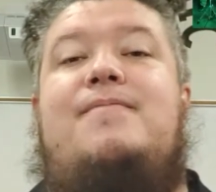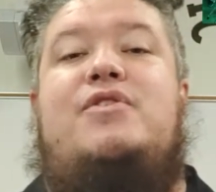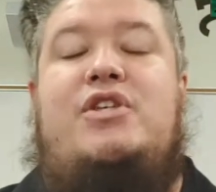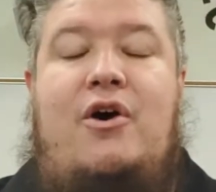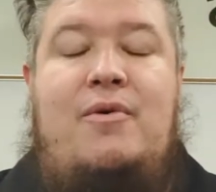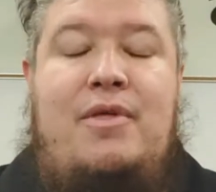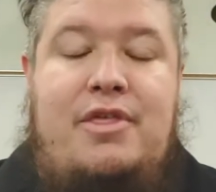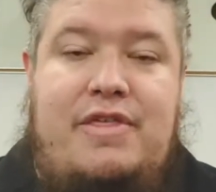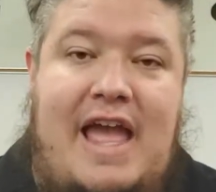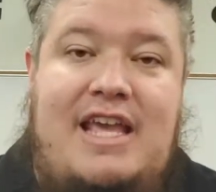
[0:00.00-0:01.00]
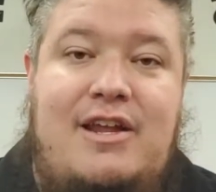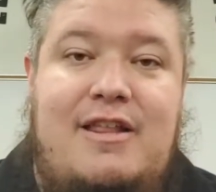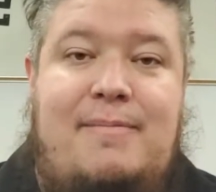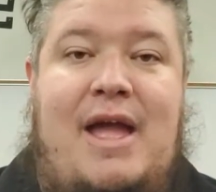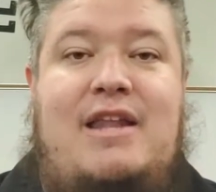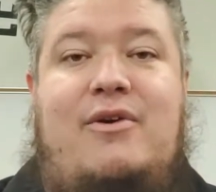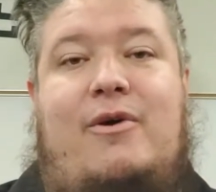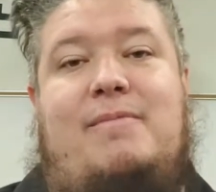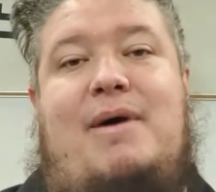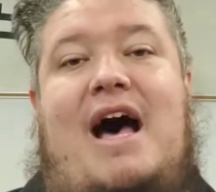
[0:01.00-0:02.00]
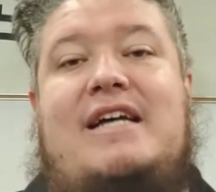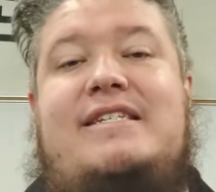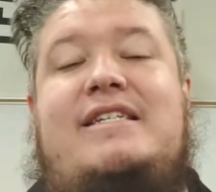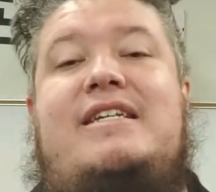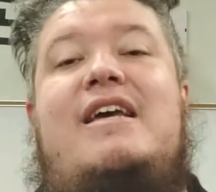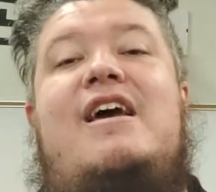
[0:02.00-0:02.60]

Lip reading: So thank you to the Penn Court Posse.